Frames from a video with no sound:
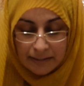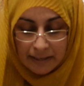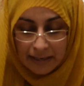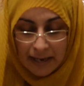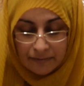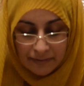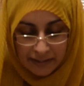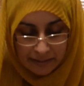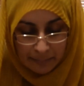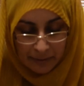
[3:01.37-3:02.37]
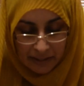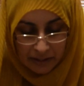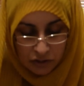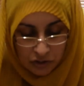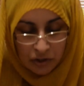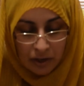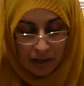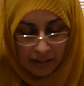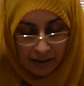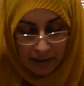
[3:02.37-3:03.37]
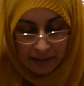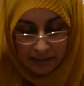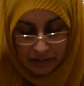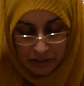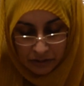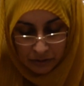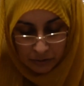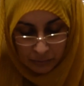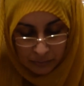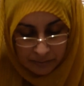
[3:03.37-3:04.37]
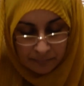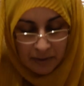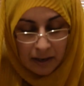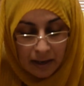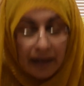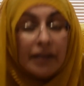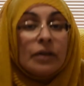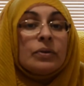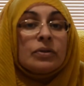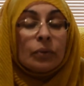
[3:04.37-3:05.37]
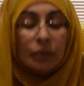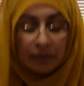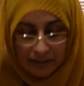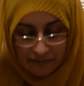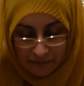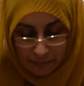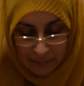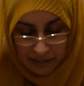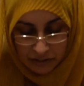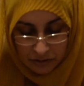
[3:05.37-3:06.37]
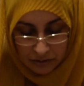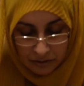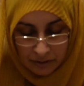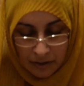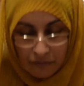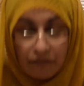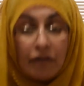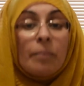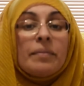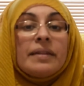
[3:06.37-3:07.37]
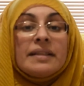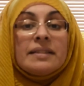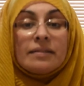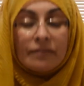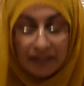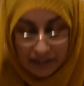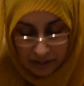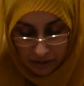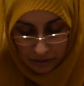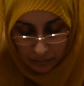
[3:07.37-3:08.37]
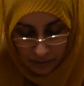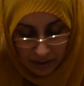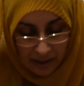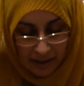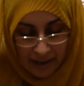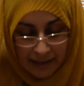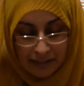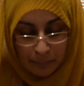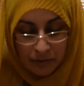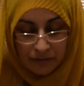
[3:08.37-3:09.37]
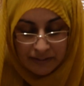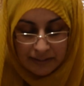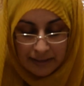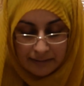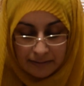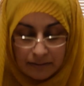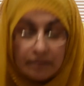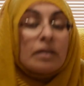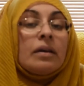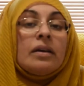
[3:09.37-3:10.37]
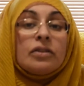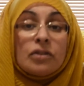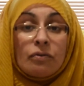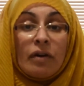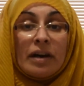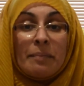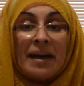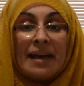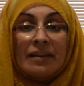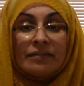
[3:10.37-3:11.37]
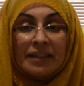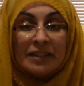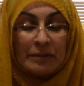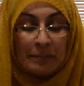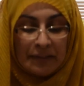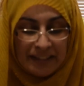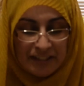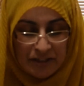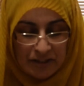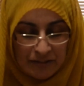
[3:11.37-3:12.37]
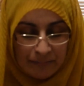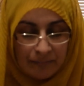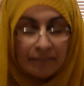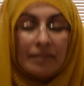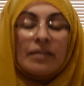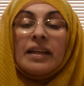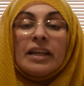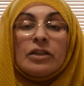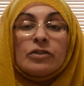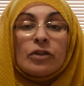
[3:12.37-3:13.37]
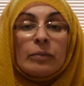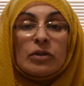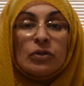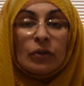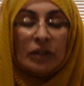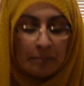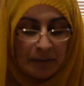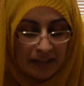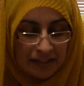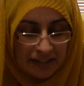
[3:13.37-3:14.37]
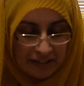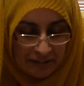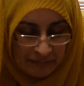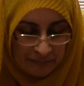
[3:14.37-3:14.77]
in an elevator pitch that I need to use. I used all the information from this video and previous lessons to write my elevator pitch. Thank you so much, Dawn and Manasseh.